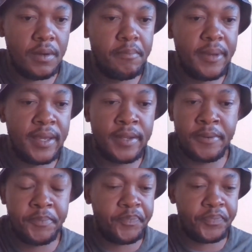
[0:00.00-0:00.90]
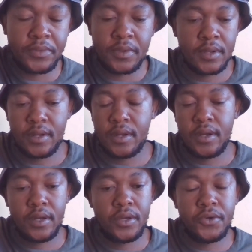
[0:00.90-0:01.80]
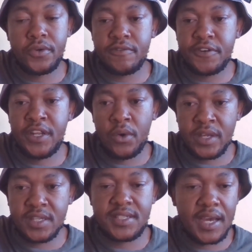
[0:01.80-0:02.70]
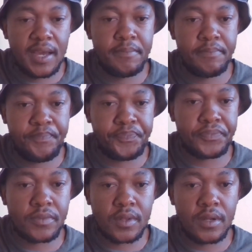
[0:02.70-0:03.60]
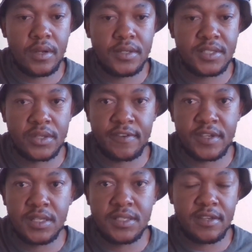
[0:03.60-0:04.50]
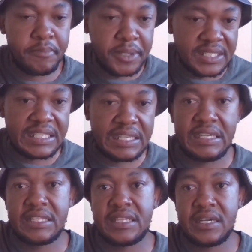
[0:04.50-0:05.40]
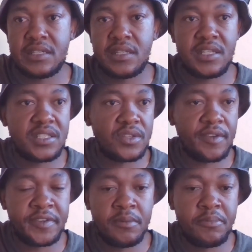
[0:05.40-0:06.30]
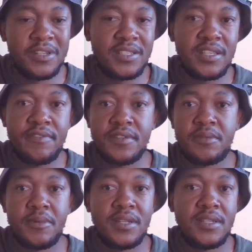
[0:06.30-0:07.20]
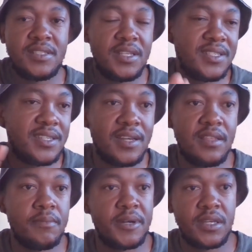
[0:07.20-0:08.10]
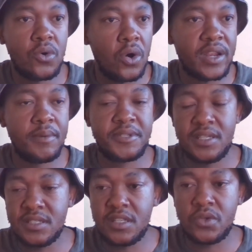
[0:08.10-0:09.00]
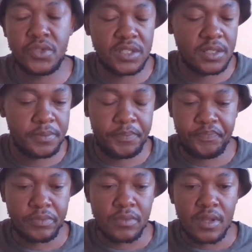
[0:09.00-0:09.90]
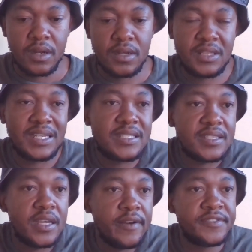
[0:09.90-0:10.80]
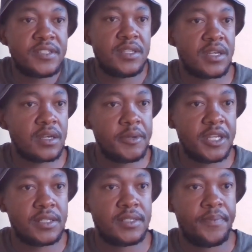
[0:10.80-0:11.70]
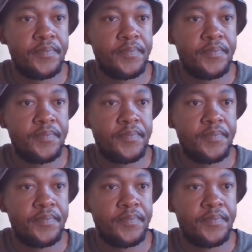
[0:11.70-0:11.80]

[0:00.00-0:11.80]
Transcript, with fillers: Man, you know, for the longest time, South Africans have been saying that the South African police service, man, is it's nothing but a corrupt institution that serves the criminals.